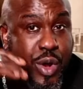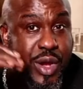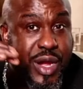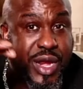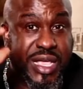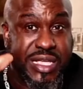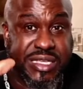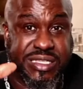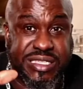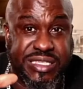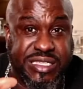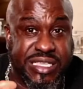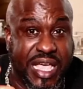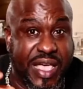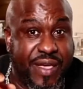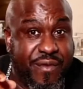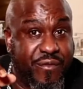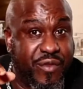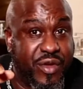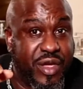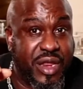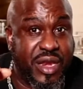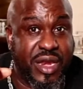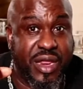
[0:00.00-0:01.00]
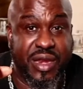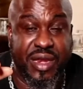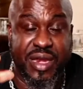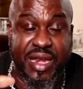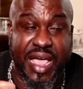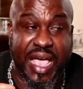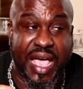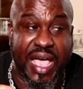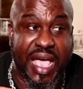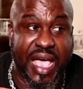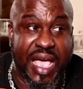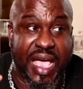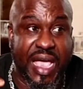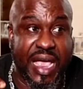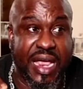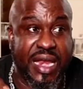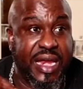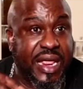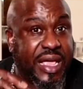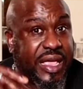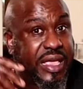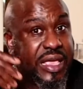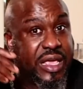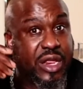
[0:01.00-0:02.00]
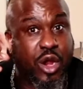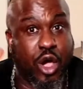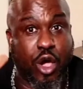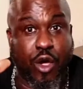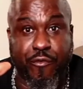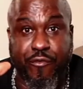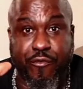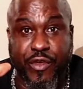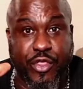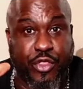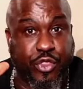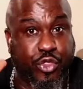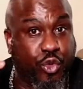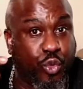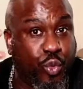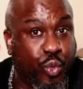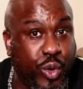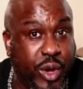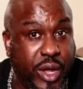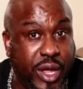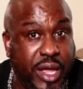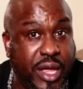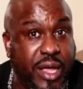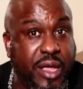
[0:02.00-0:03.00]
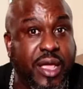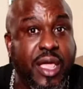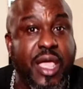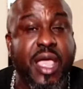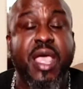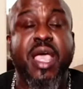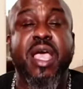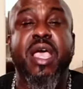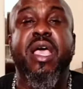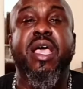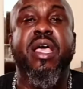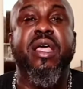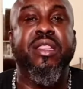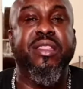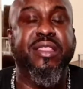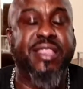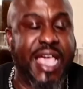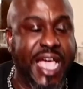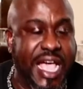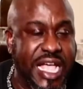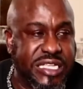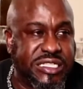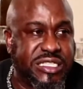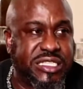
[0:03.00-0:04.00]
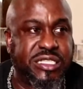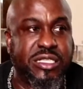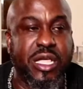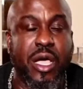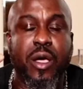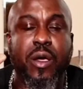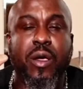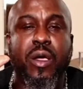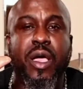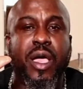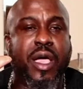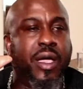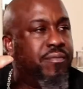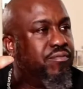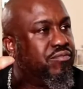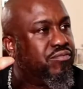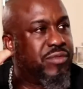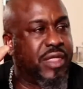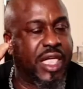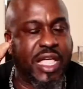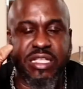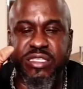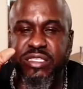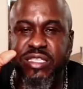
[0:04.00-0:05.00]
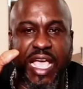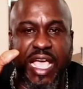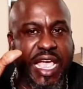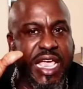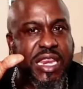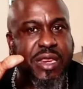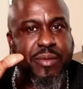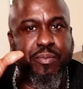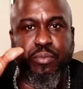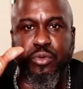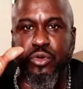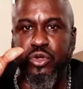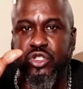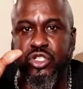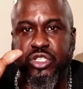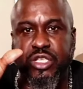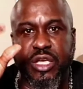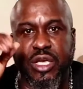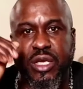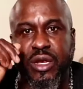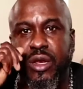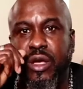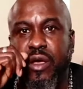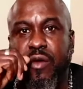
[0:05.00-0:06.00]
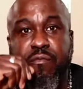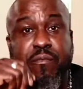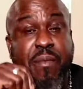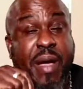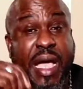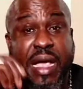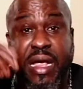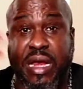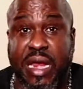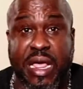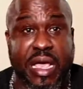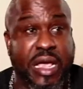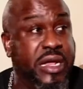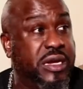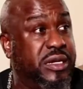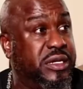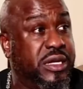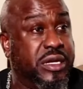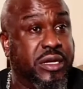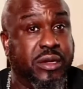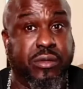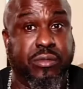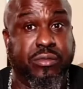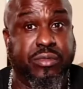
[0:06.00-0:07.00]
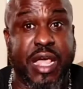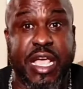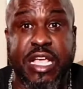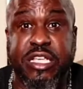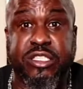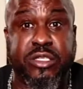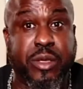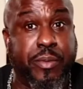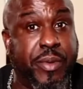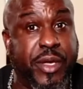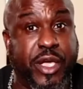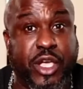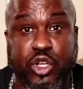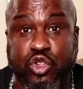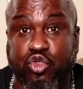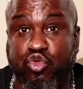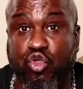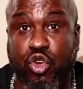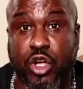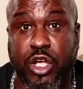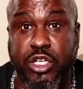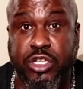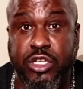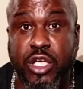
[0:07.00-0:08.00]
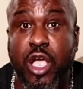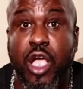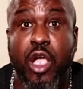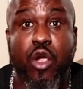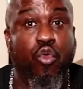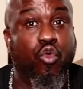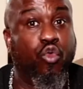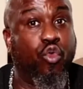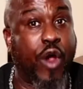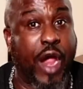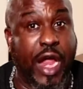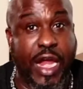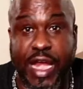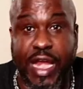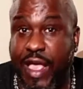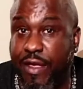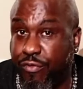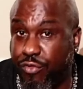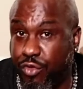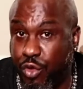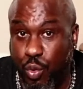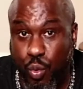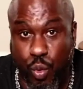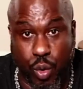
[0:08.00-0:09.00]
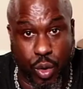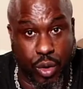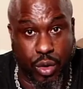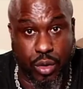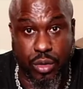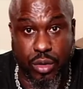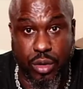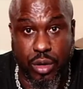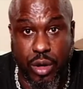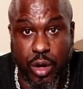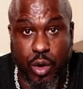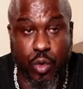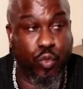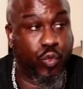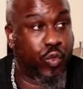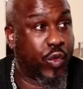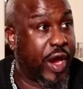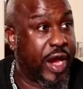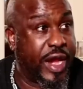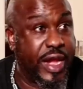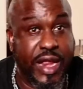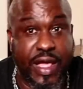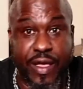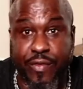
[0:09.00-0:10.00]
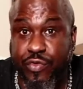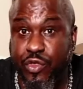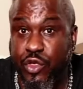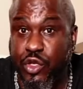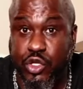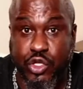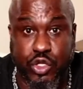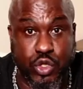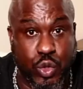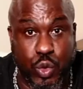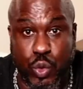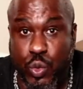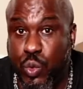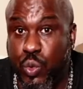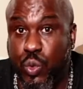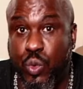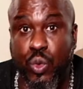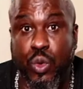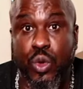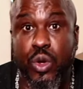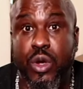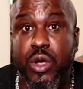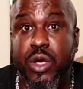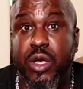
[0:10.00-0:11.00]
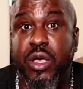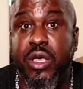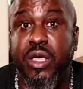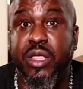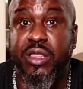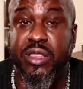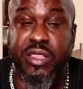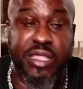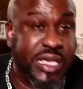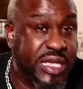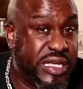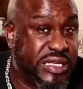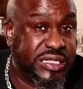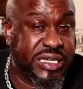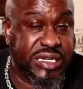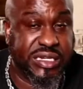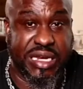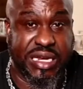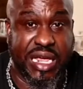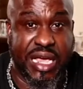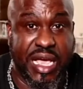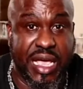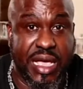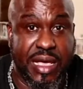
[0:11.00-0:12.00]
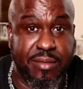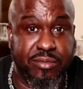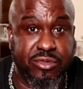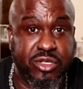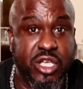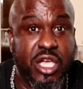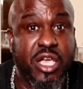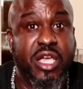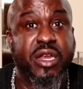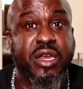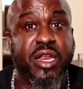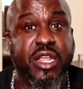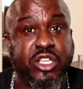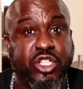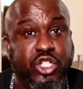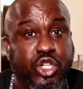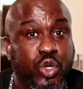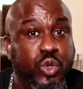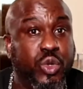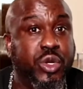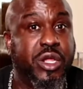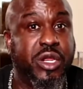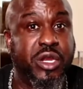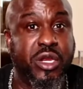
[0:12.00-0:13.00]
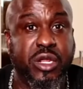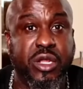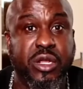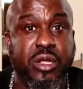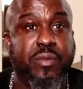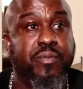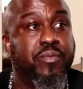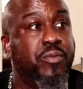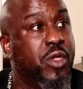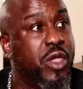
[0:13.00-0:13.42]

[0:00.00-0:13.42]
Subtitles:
in at 7 and 9 that get off at 3, that's 80% of my clientele. That's the biggest rush. Right after work, right after school. These are times that you need to